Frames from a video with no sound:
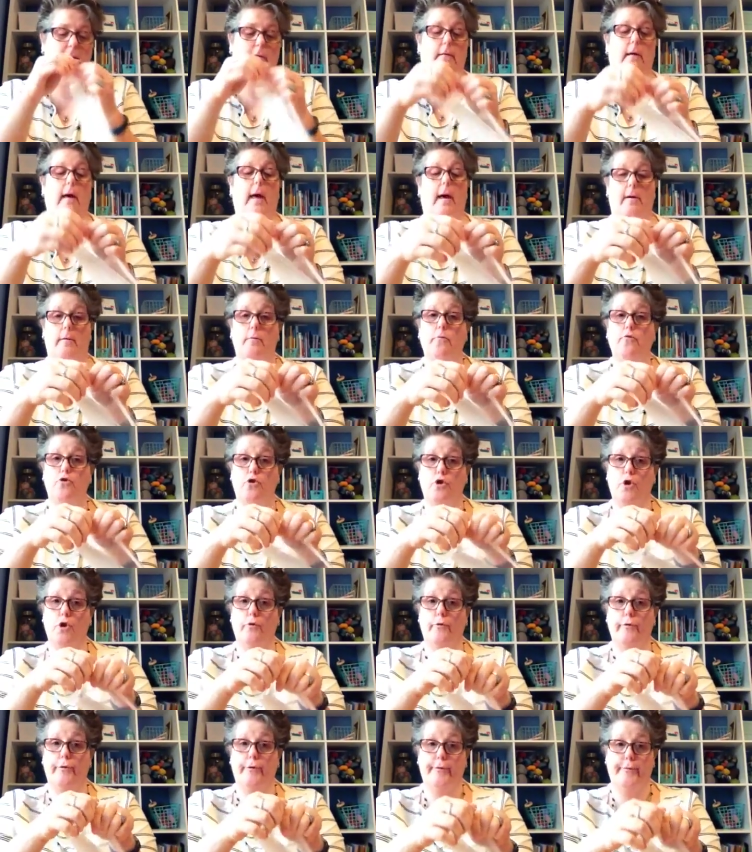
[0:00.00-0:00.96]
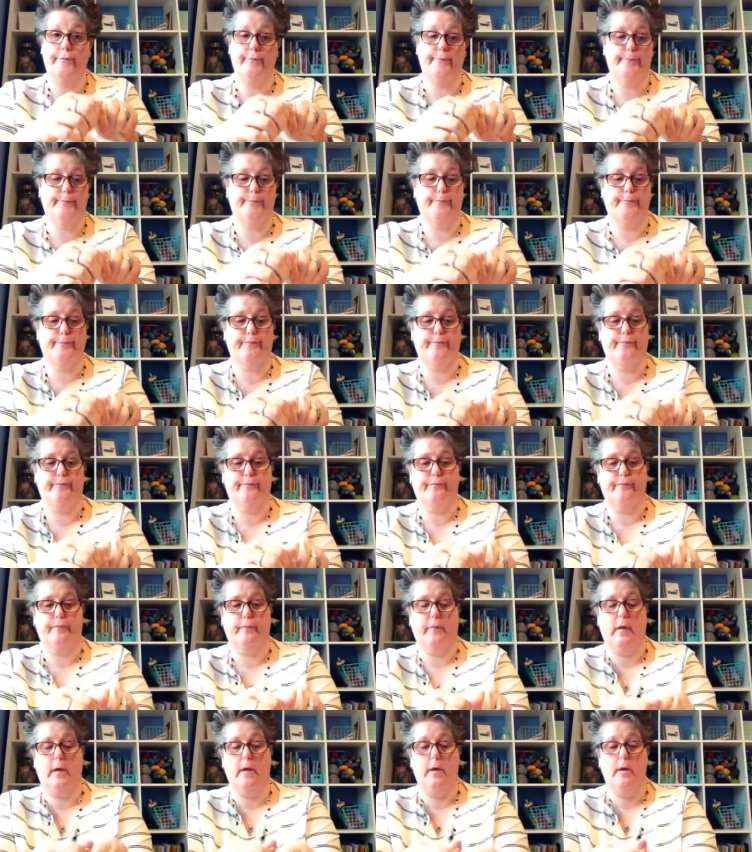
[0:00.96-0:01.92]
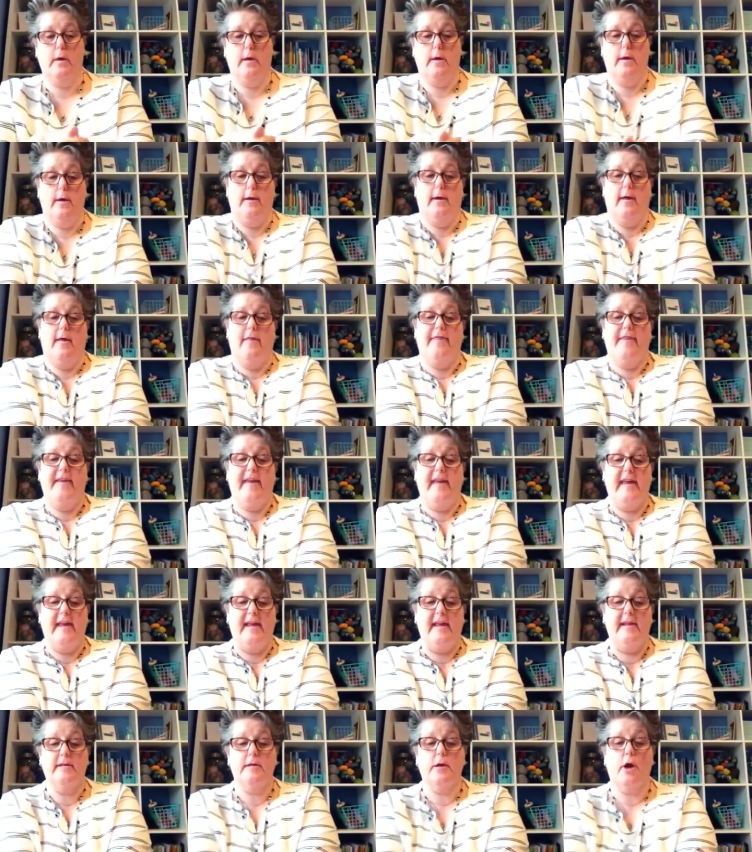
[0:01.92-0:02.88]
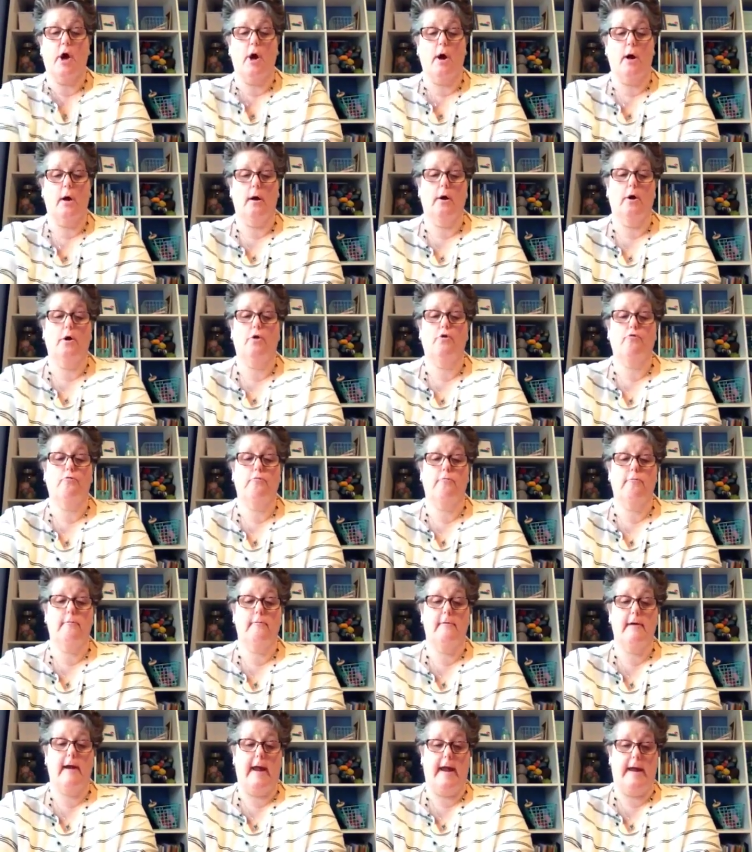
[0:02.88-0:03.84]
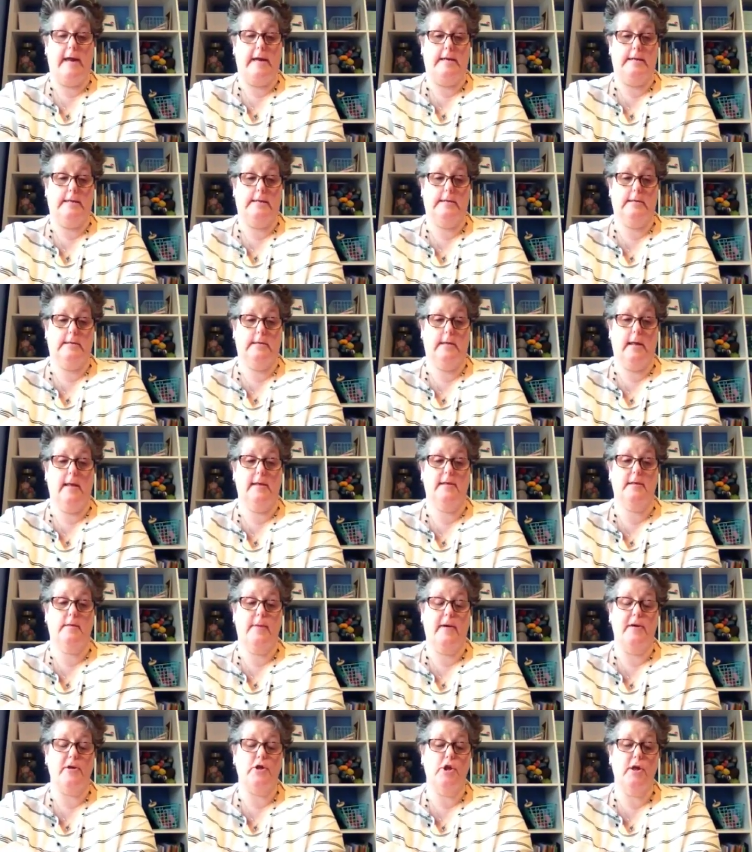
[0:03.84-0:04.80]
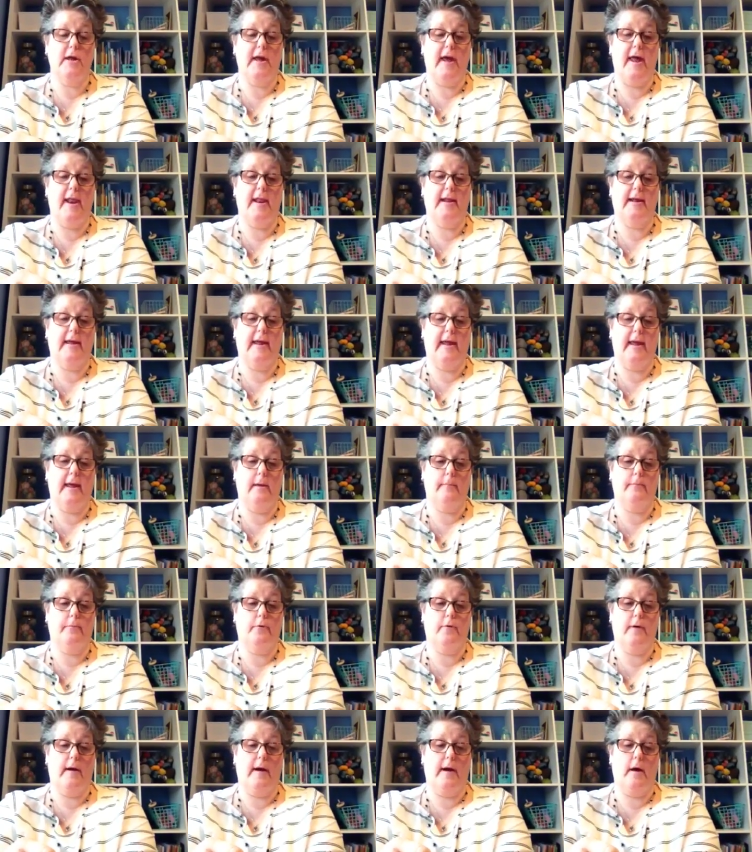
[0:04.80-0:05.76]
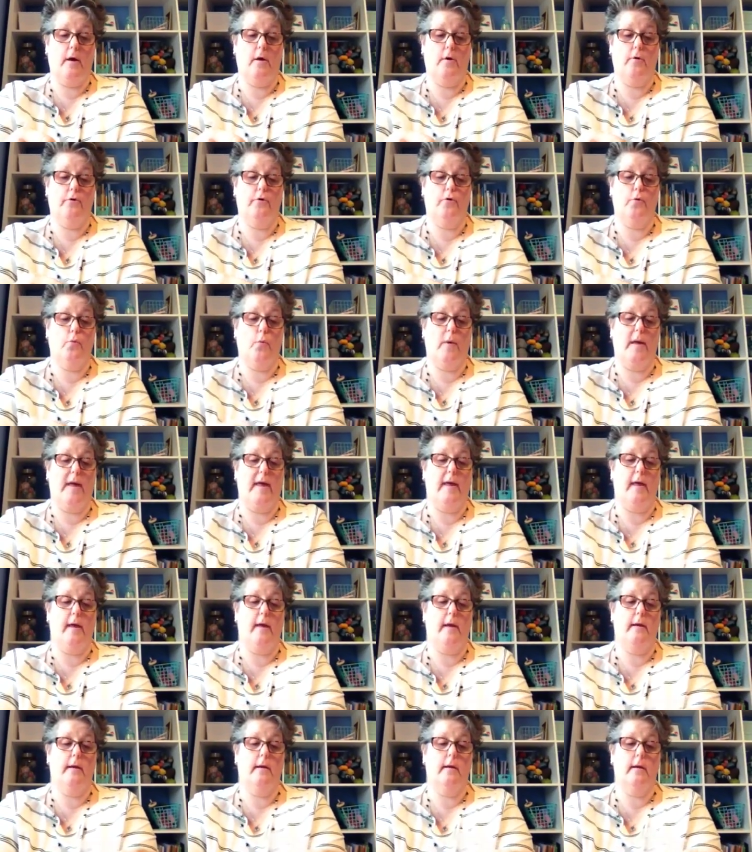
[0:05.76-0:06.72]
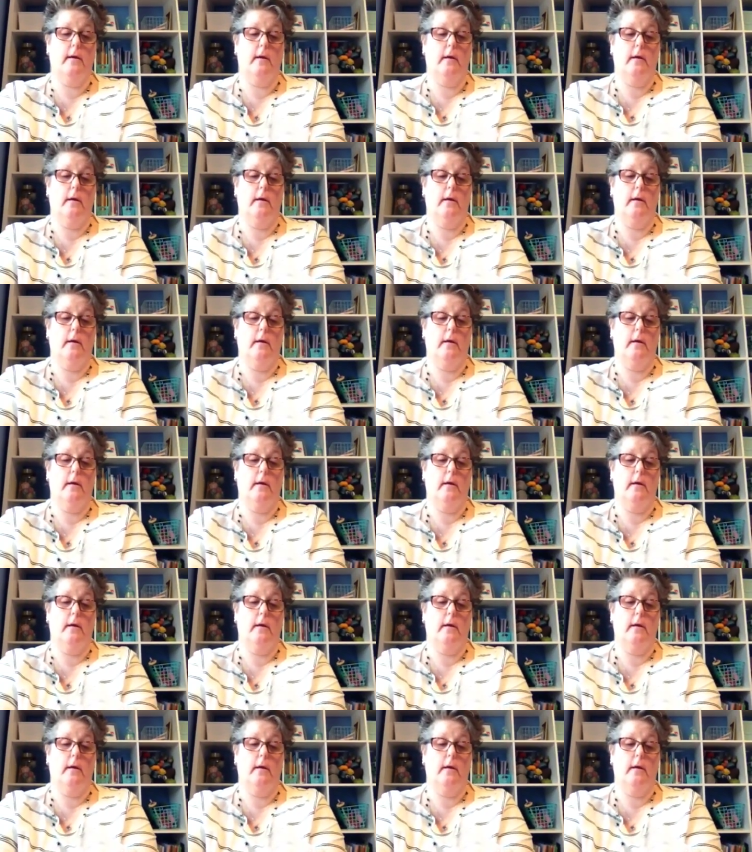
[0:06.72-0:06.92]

I will show you. These are great, especially at a campground when